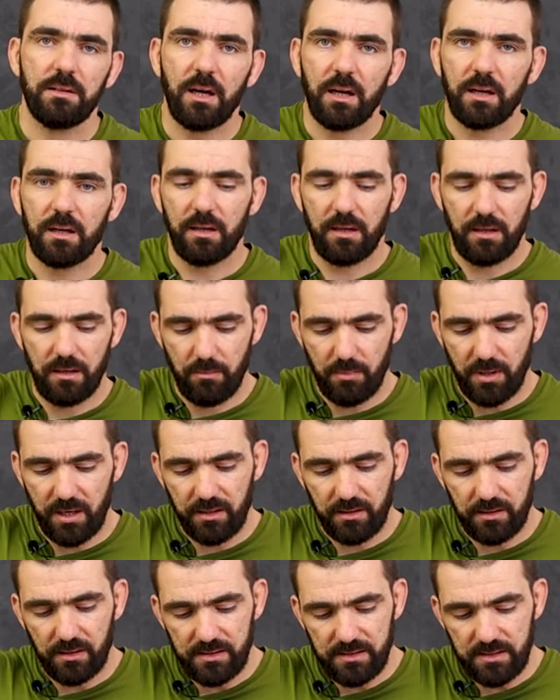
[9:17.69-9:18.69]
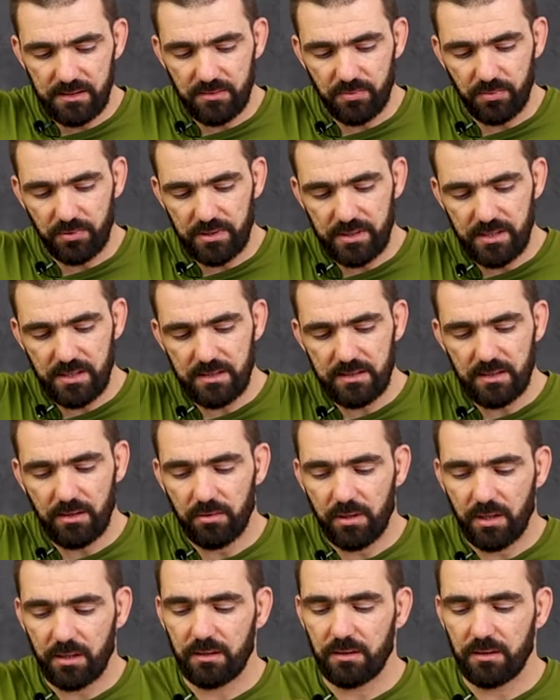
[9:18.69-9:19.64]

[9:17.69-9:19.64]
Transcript: If somehow it's too hard,